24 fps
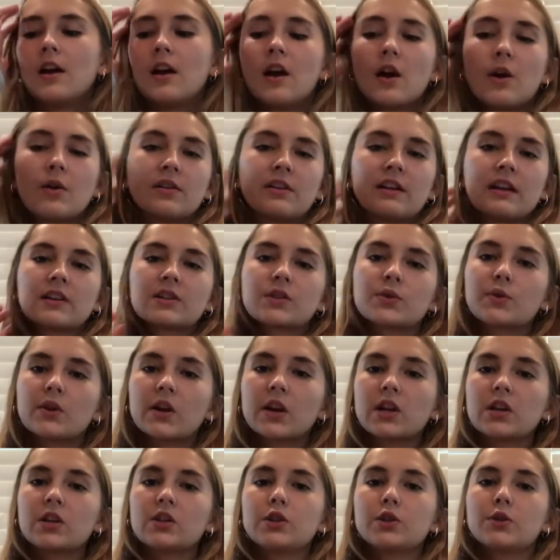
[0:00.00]
next we're gonna
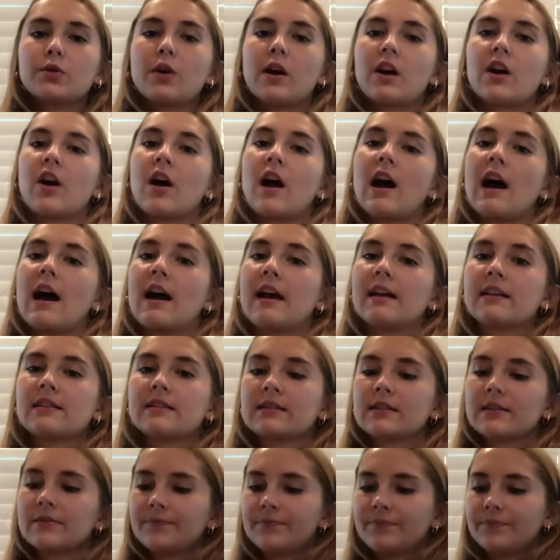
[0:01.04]
do our eyes.
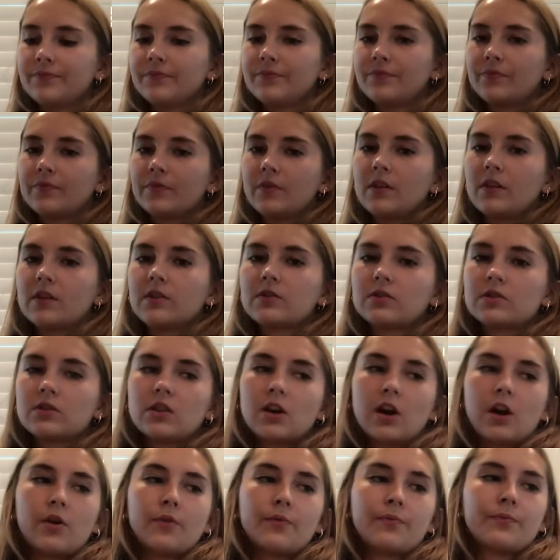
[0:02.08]
So
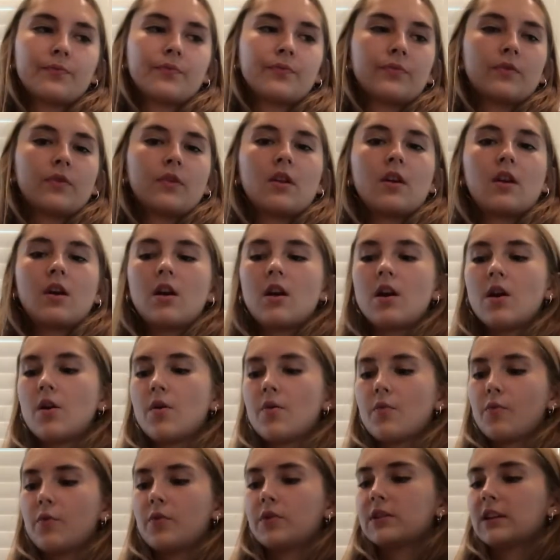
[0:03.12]

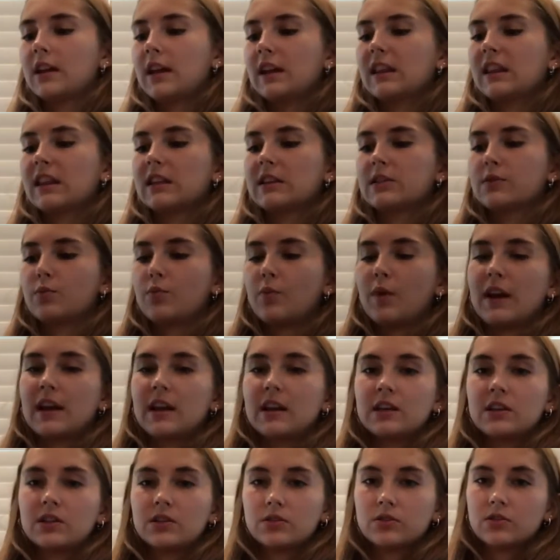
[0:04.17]
we'll take this white
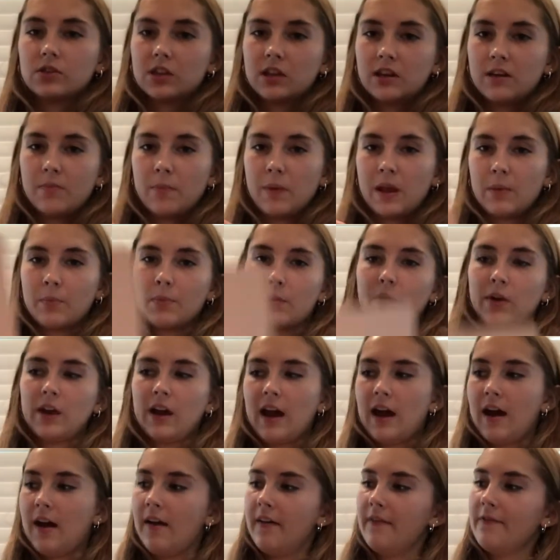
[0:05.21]
sheet of paper we
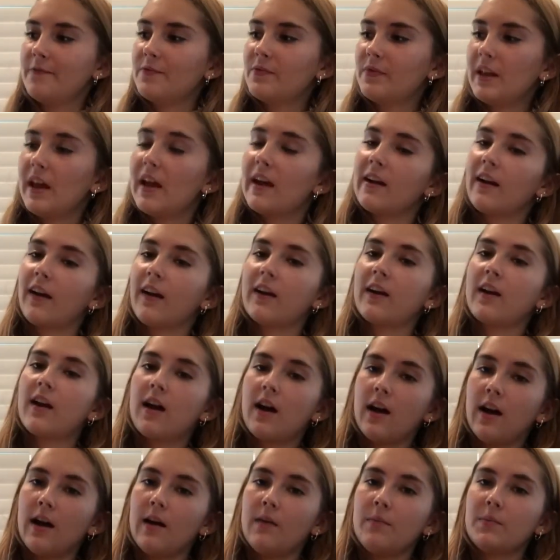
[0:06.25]
have and our
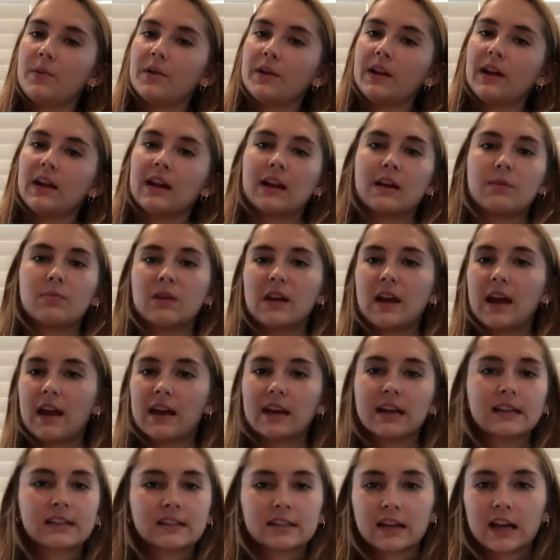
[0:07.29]
cup. It can be any
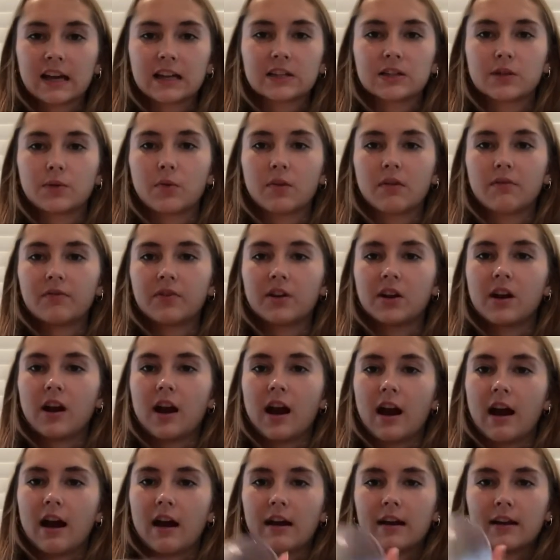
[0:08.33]
size you want for your
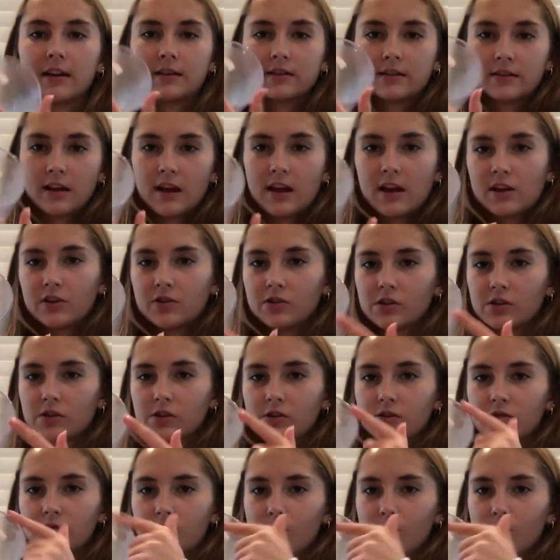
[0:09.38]
eyes. Just